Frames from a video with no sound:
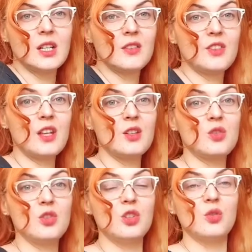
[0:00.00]
then you
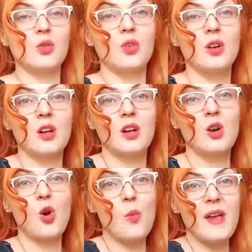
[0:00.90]
need to
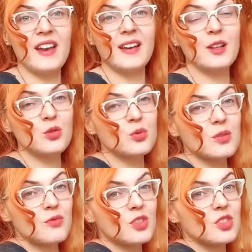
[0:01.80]
go back and do
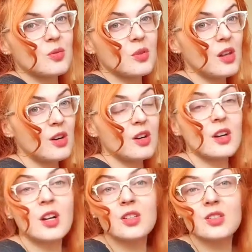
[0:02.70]
something similar
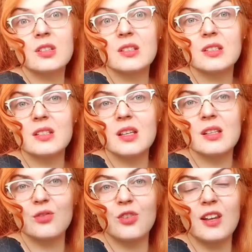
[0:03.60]

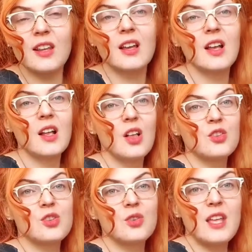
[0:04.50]
successfully,
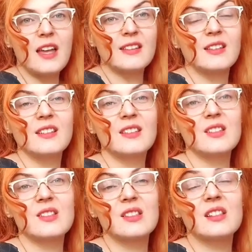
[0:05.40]
so that
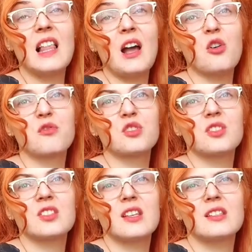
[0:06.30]
this lack of
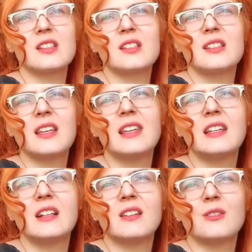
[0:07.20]
success is
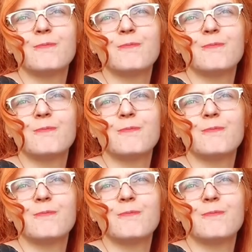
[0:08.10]
healed.